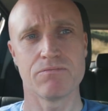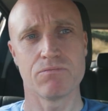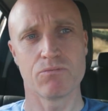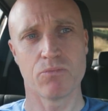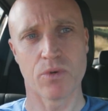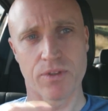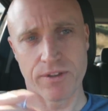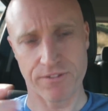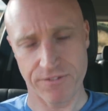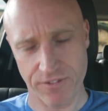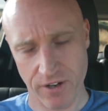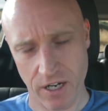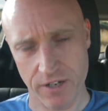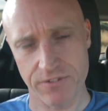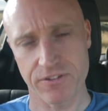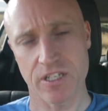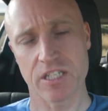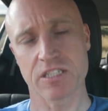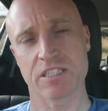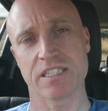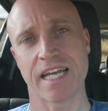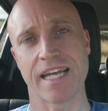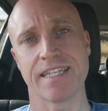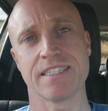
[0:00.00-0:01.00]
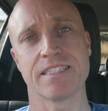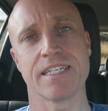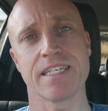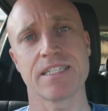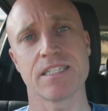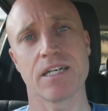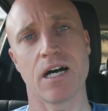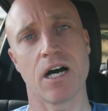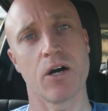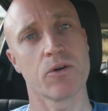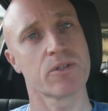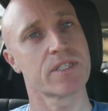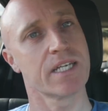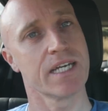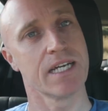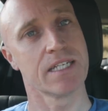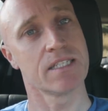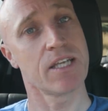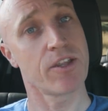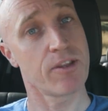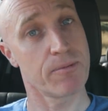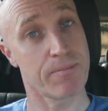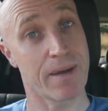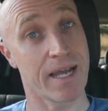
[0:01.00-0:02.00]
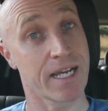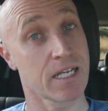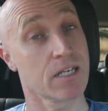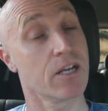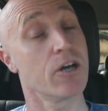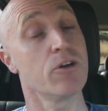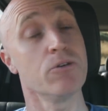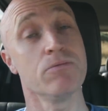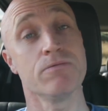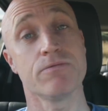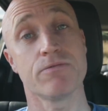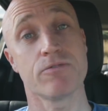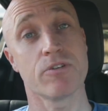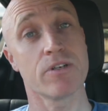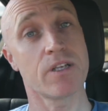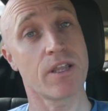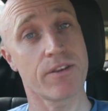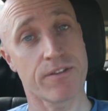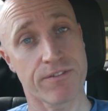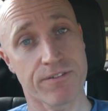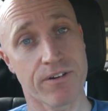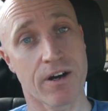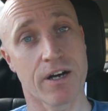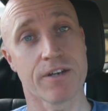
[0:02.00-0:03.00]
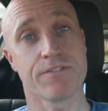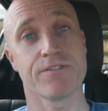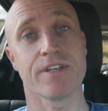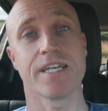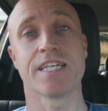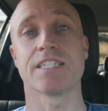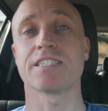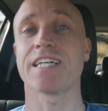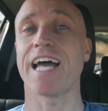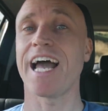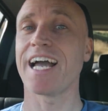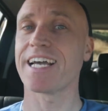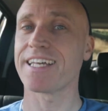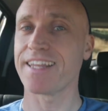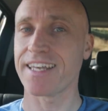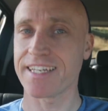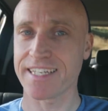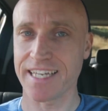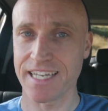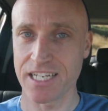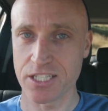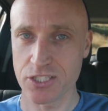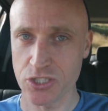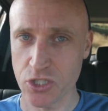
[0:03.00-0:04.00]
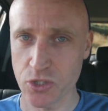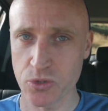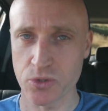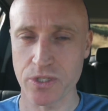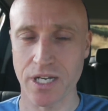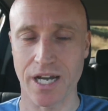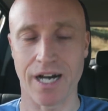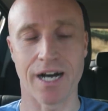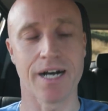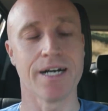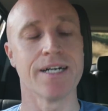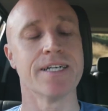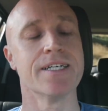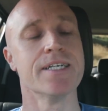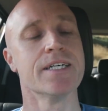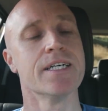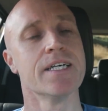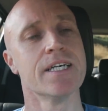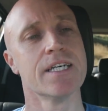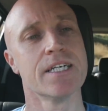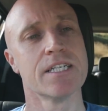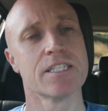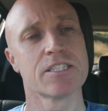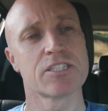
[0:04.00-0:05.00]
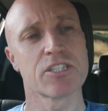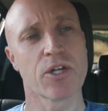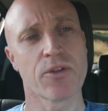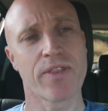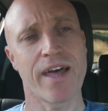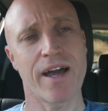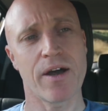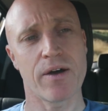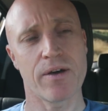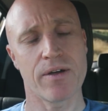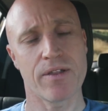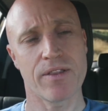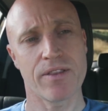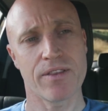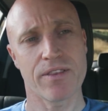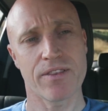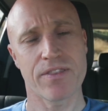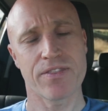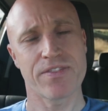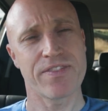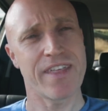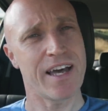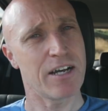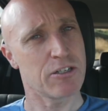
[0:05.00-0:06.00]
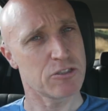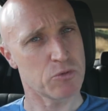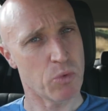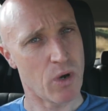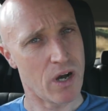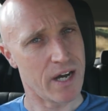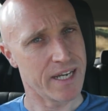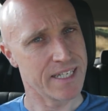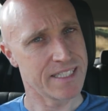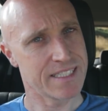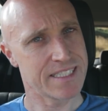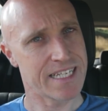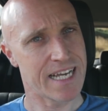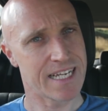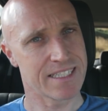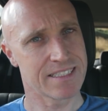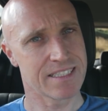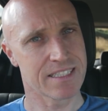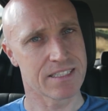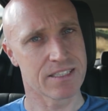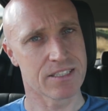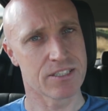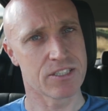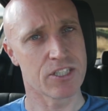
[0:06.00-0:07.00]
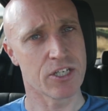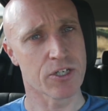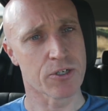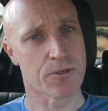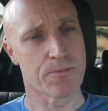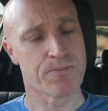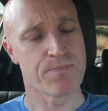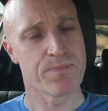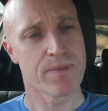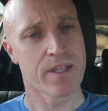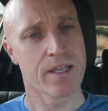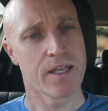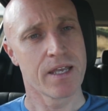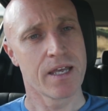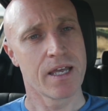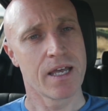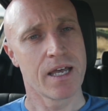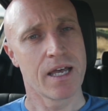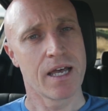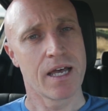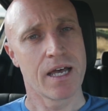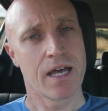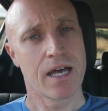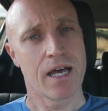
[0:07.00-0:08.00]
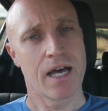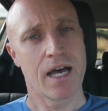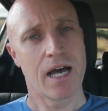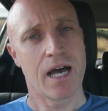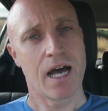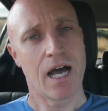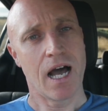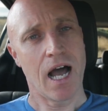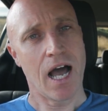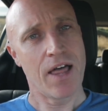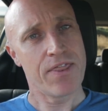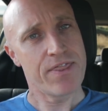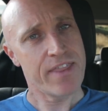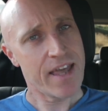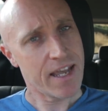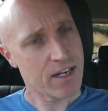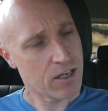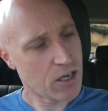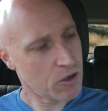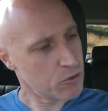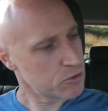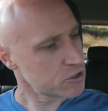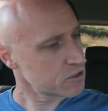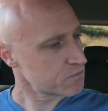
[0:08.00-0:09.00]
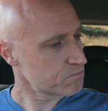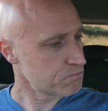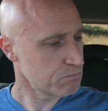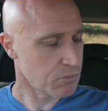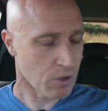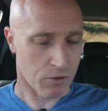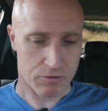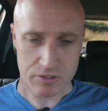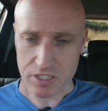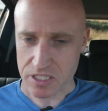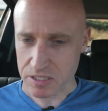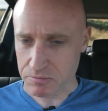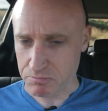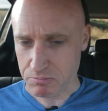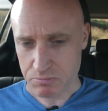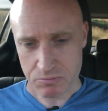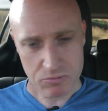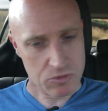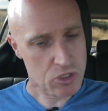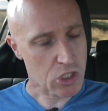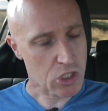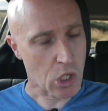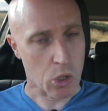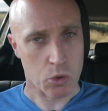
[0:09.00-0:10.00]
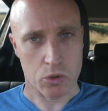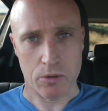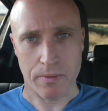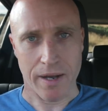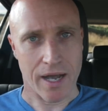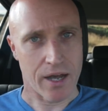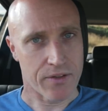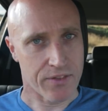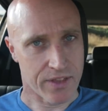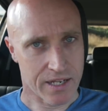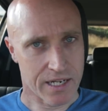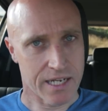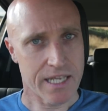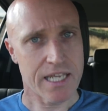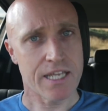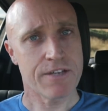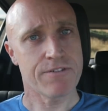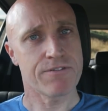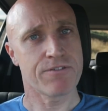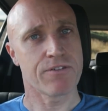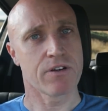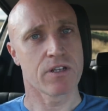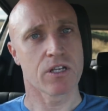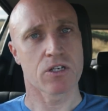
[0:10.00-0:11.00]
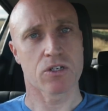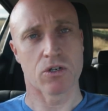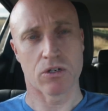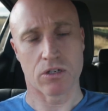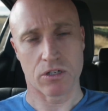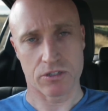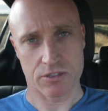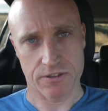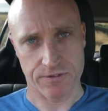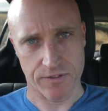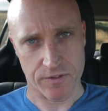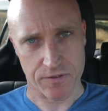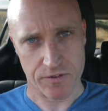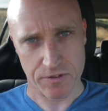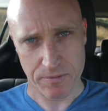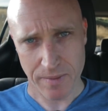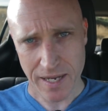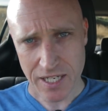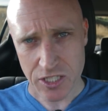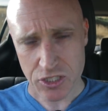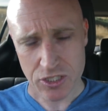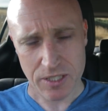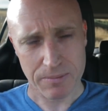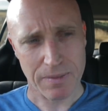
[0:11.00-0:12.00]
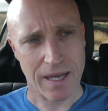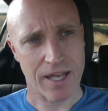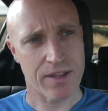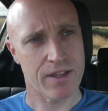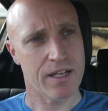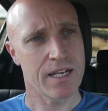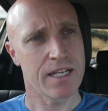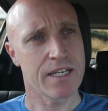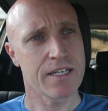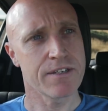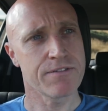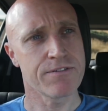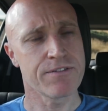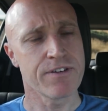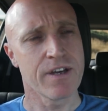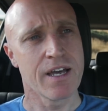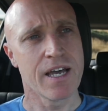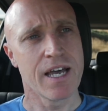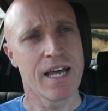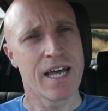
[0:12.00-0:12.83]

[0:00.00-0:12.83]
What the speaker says: when the 5 years ended, I would get another bank loan for another 5 years and then get a new car. So that was what I intended to do. And then I was obviously told about the Leaf and I got lots of information about the Leaf.